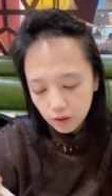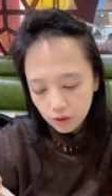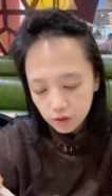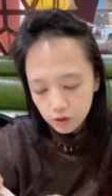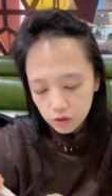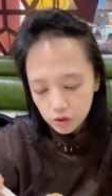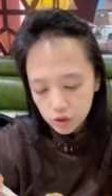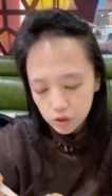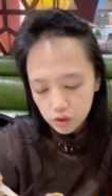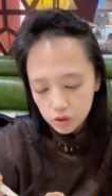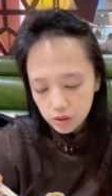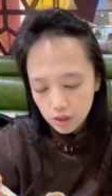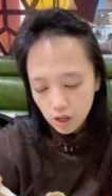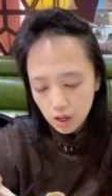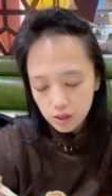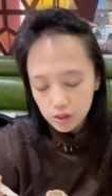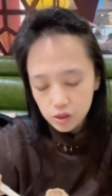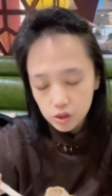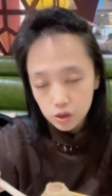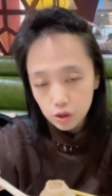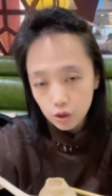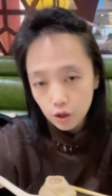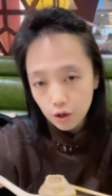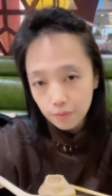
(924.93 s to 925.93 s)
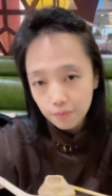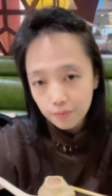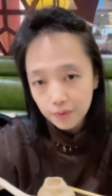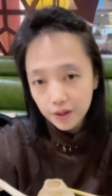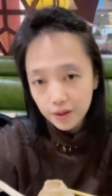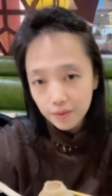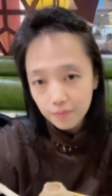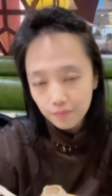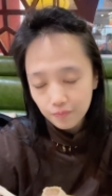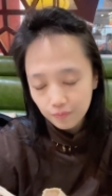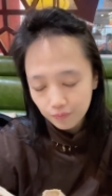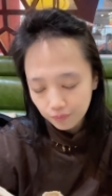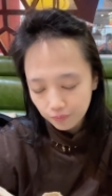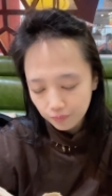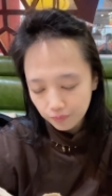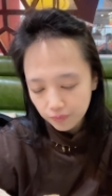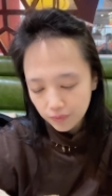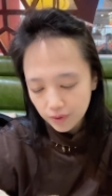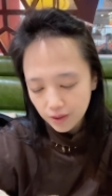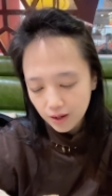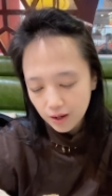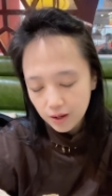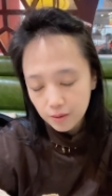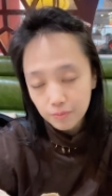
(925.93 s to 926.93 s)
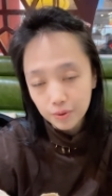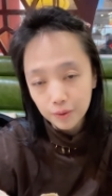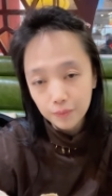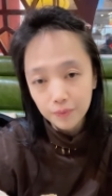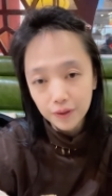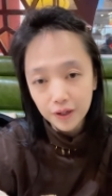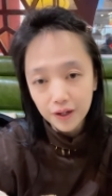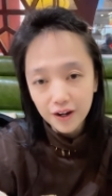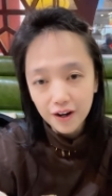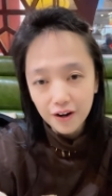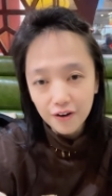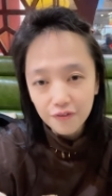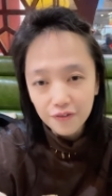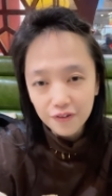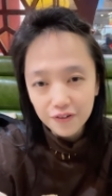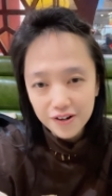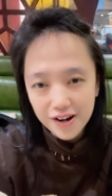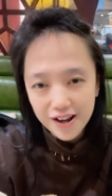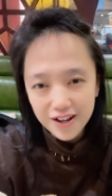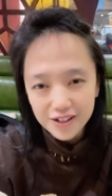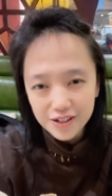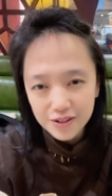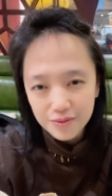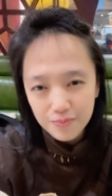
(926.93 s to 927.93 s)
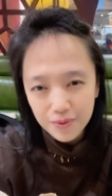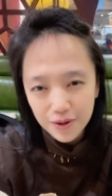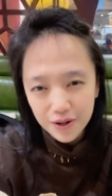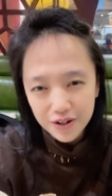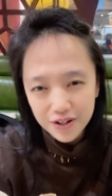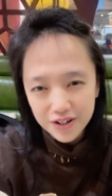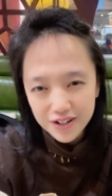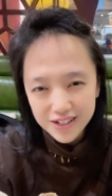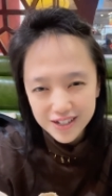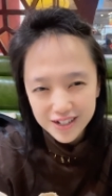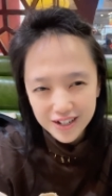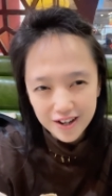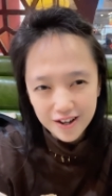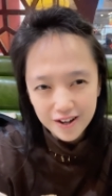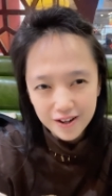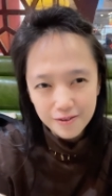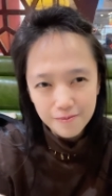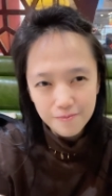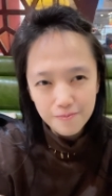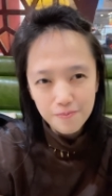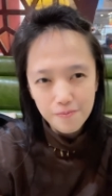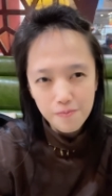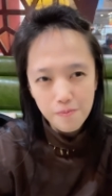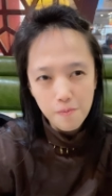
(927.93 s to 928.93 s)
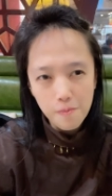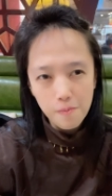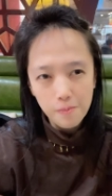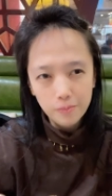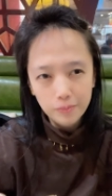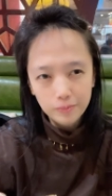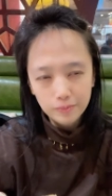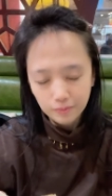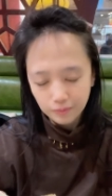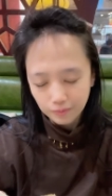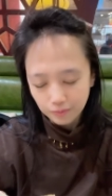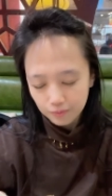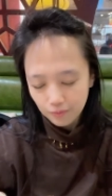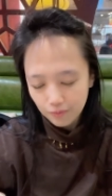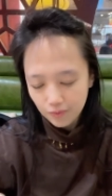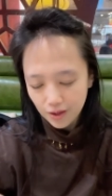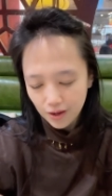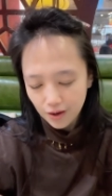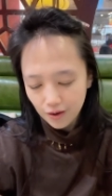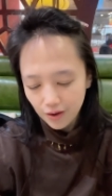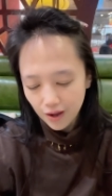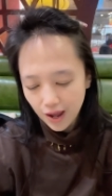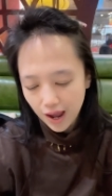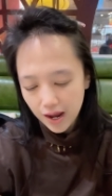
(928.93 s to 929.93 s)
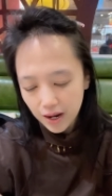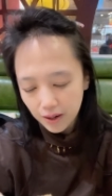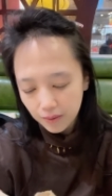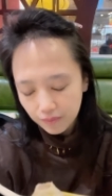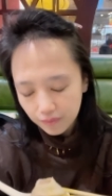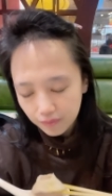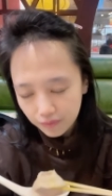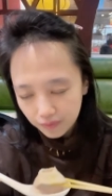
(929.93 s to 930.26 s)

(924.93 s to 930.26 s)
You just slurp it, but be careful not to burn your tongue. Okay?